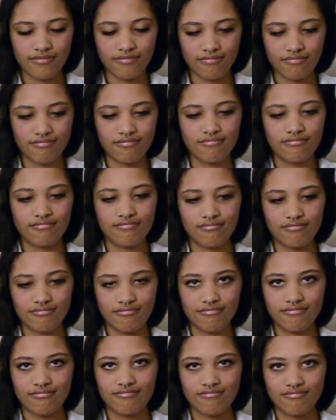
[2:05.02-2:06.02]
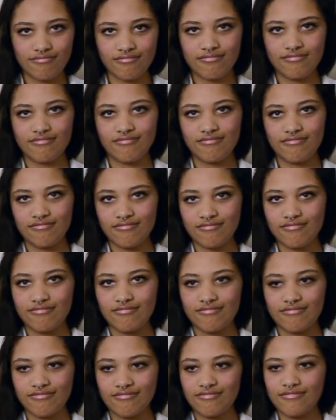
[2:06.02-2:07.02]

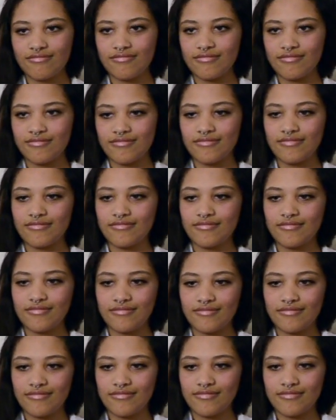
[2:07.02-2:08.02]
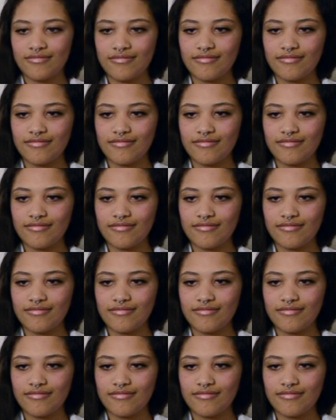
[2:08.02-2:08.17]
(silent)